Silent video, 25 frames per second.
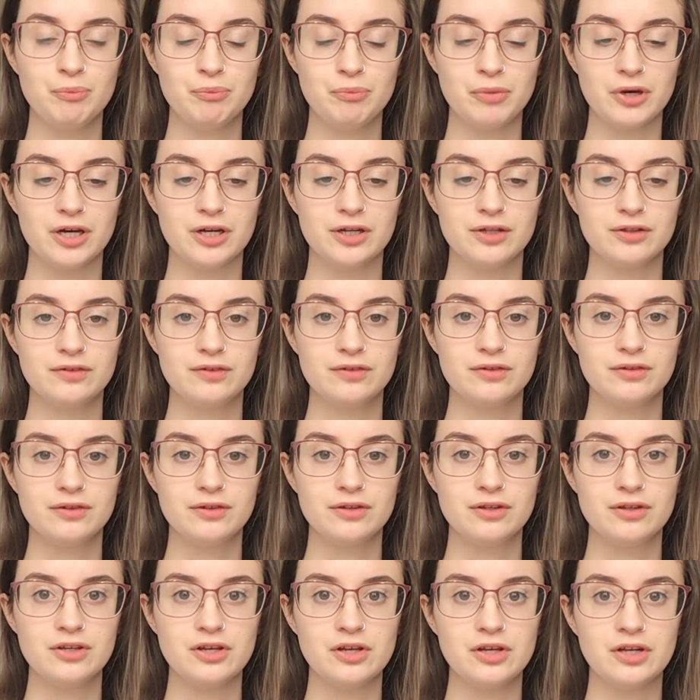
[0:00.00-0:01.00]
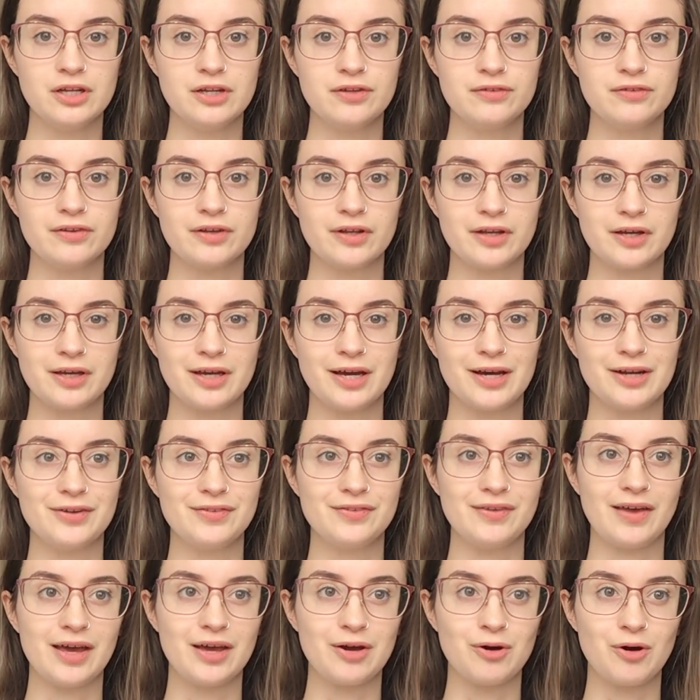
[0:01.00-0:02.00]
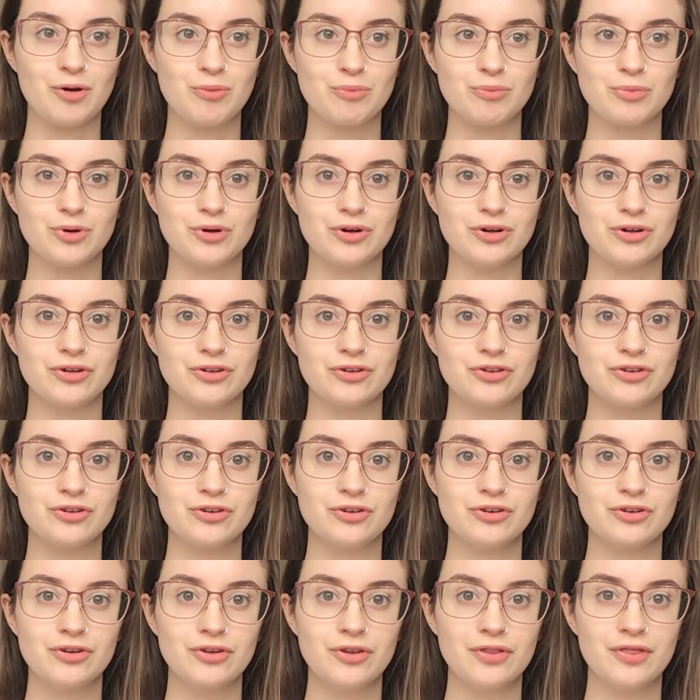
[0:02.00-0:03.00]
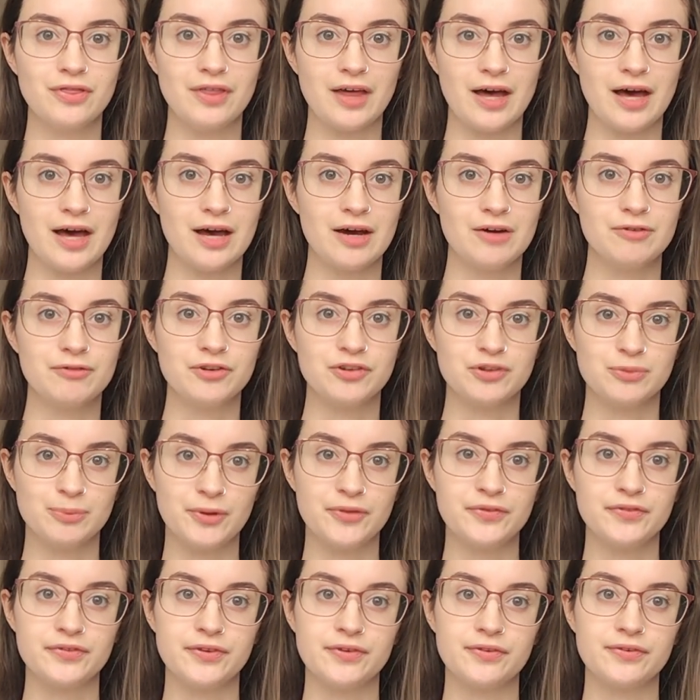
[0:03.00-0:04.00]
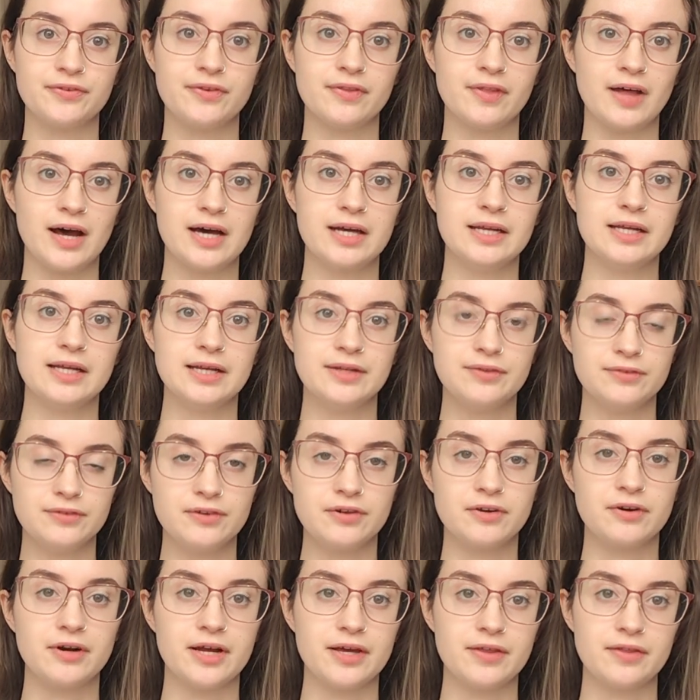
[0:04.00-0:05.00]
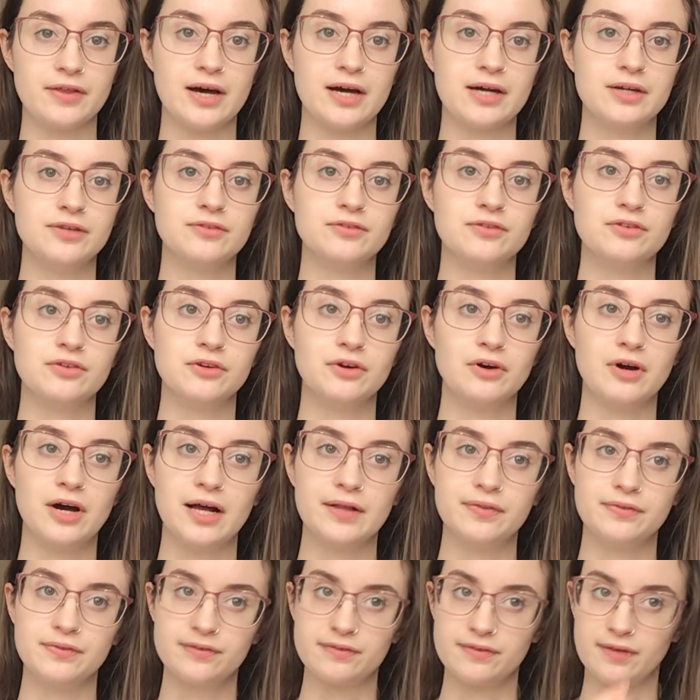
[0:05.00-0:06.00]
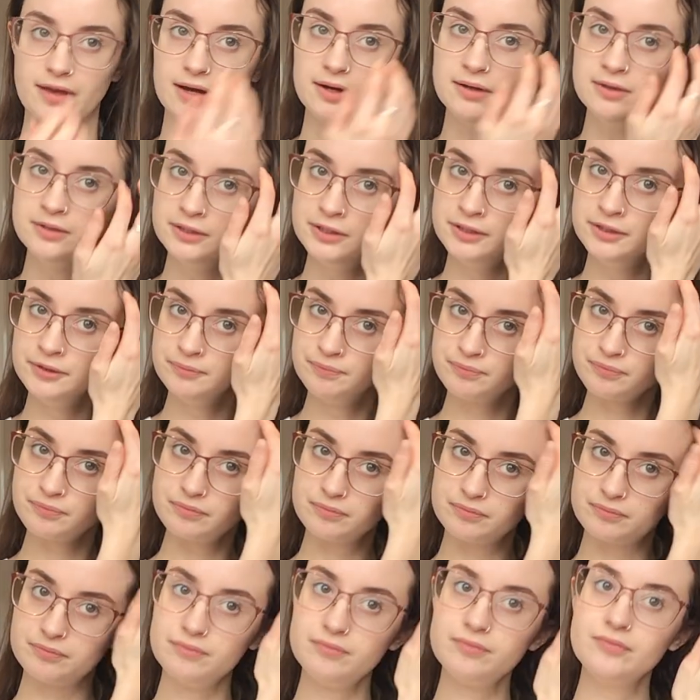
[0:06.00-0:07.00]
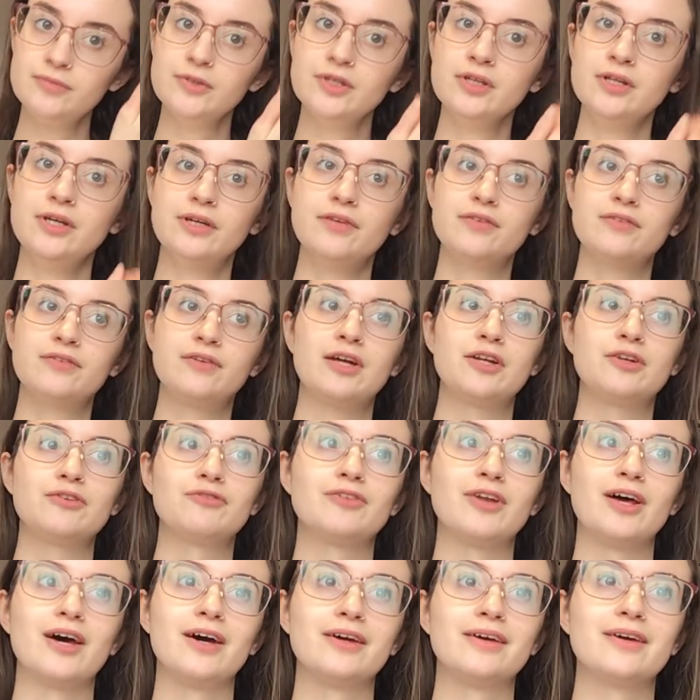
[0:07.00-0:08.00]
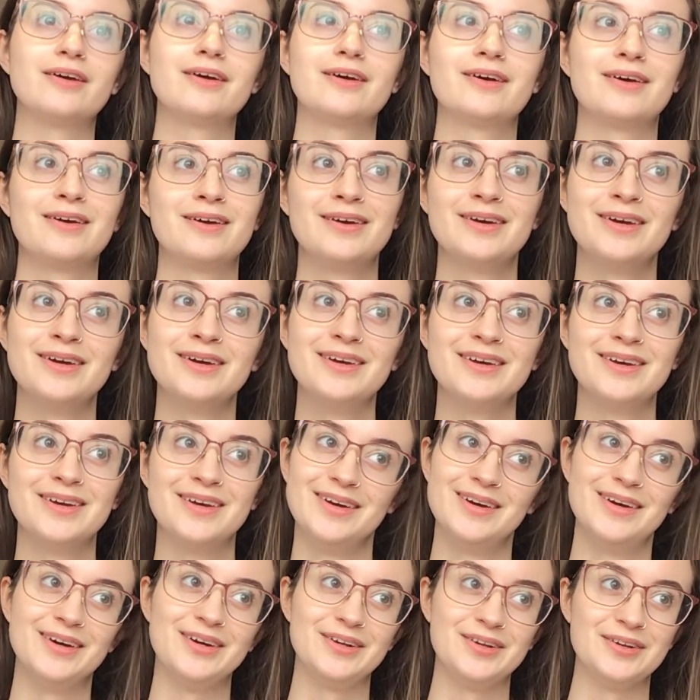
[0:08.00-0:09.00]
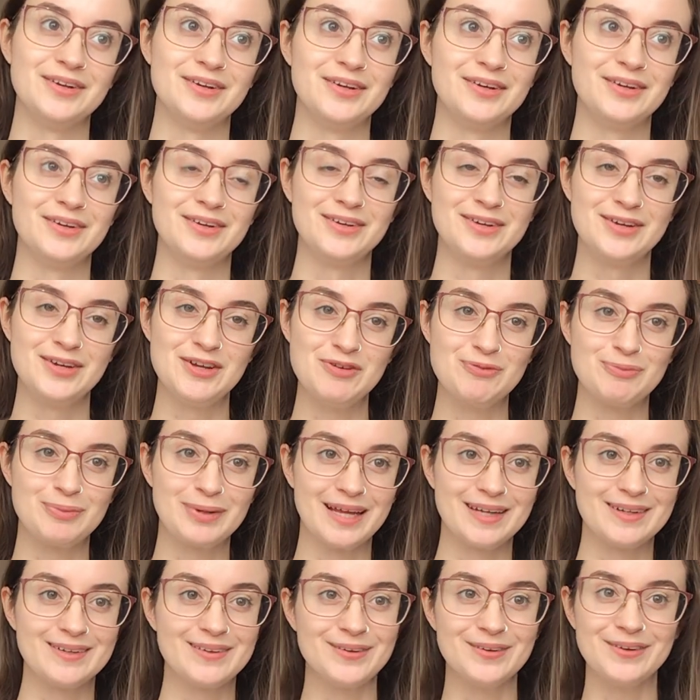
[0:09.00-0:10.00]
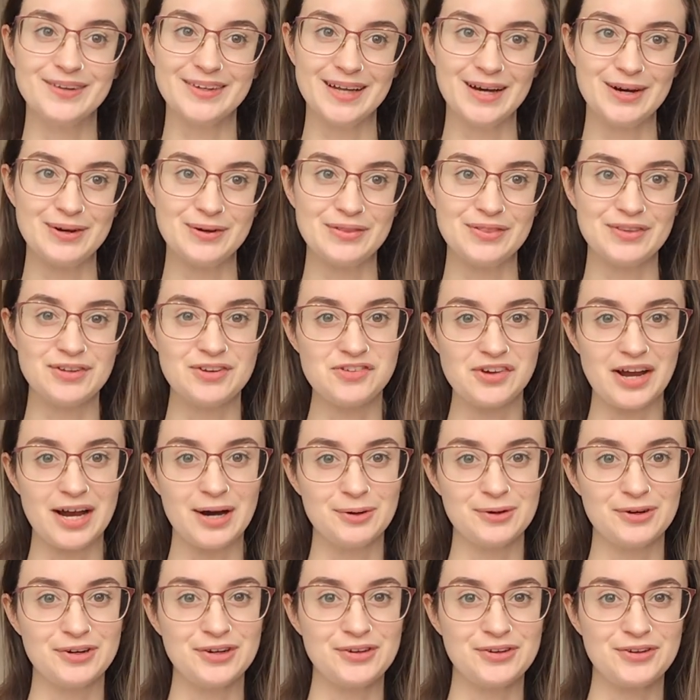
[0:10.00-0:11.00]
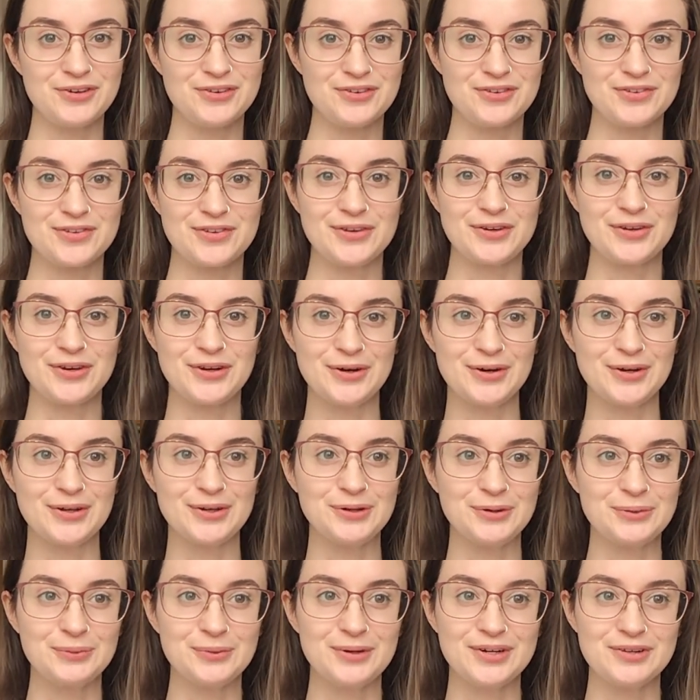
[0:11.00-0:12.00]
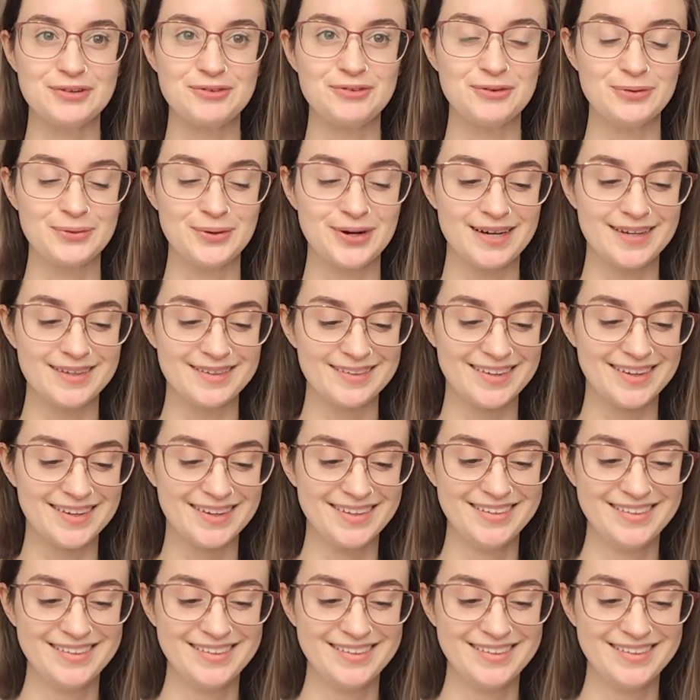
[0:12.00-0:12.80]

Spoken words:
but you need to kind of take on board their responses to that and integrate that into your answer, instead of like, I don't know, you've planned it all out in the shower and you're just going to go along word for word.